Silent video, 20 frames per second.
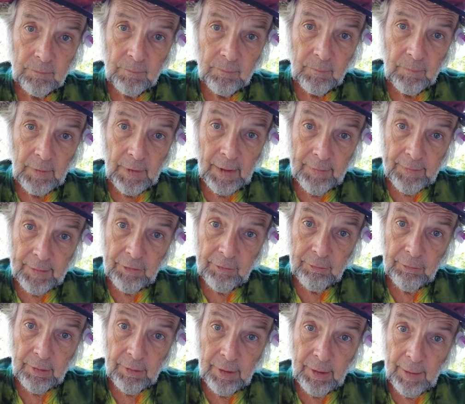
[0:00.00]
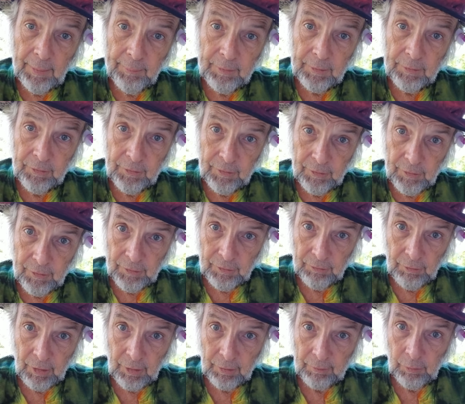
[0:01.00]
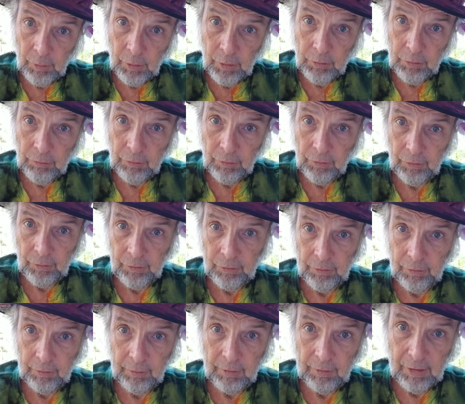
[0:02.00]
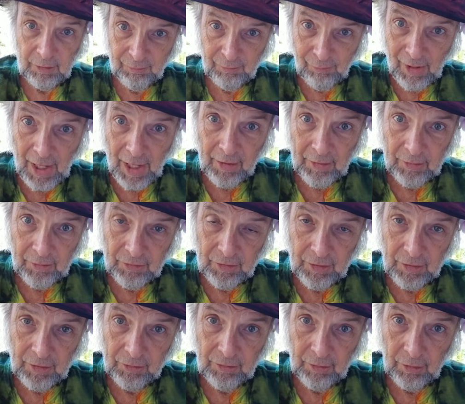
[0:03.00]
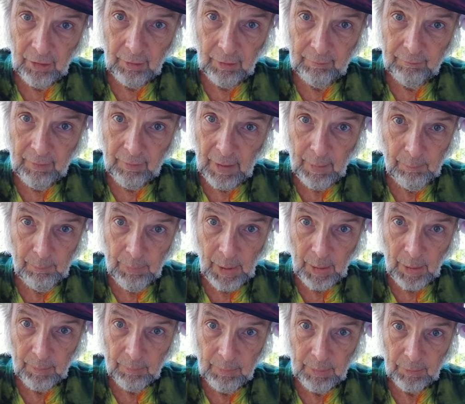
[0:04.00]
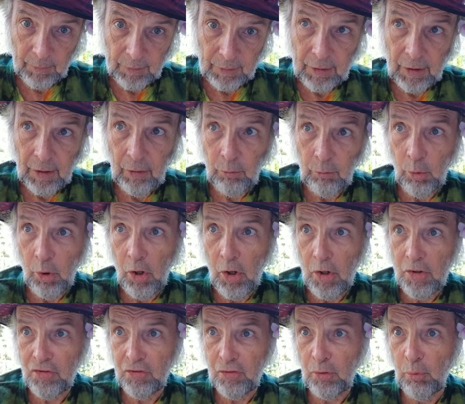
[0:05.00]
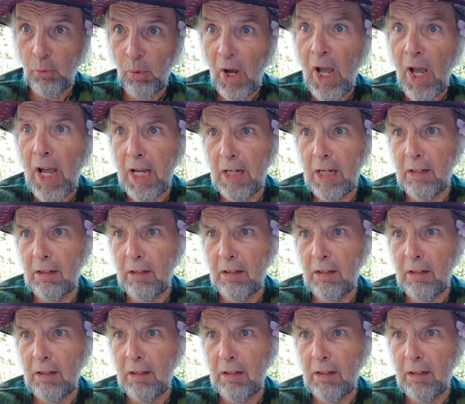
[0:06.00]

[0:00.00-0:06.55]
Yeah, that's what happens to these rock fortresses. These fantasies of empire building get washed away.